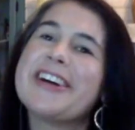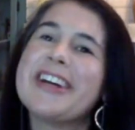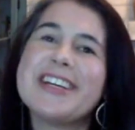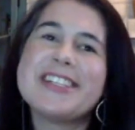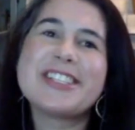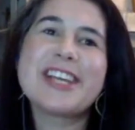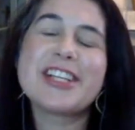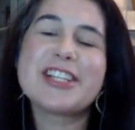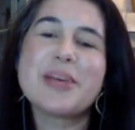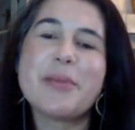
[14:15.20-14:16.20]
has
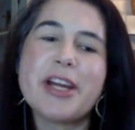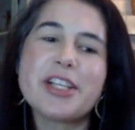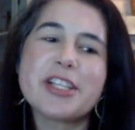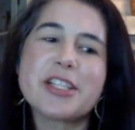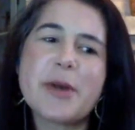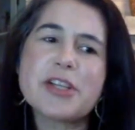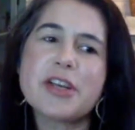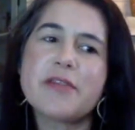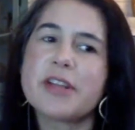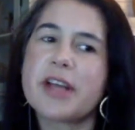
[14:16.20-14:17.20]
changed so much, especially
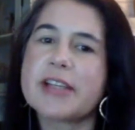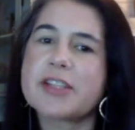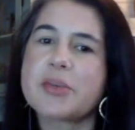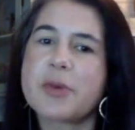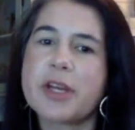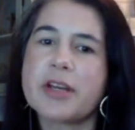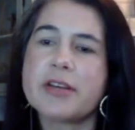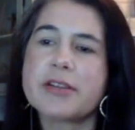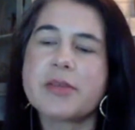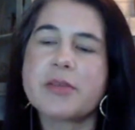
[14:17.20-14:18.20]
over the last 20
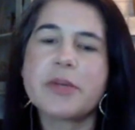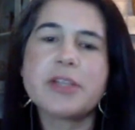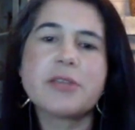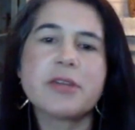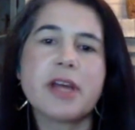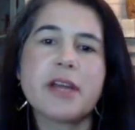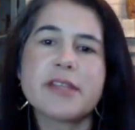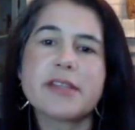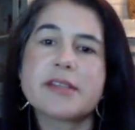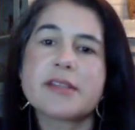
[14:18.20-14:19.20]
years. So we do a lot of
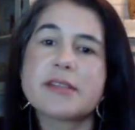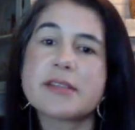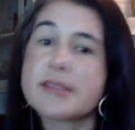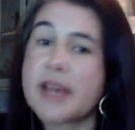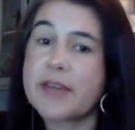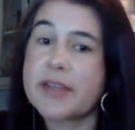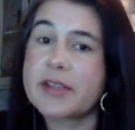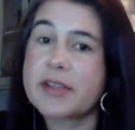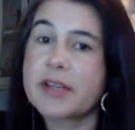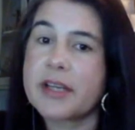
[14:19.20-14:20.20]
assistance in Southeast
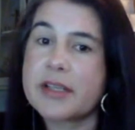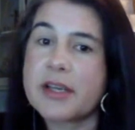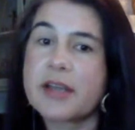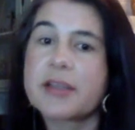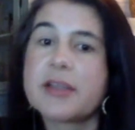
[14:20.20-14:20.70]
Atlanta.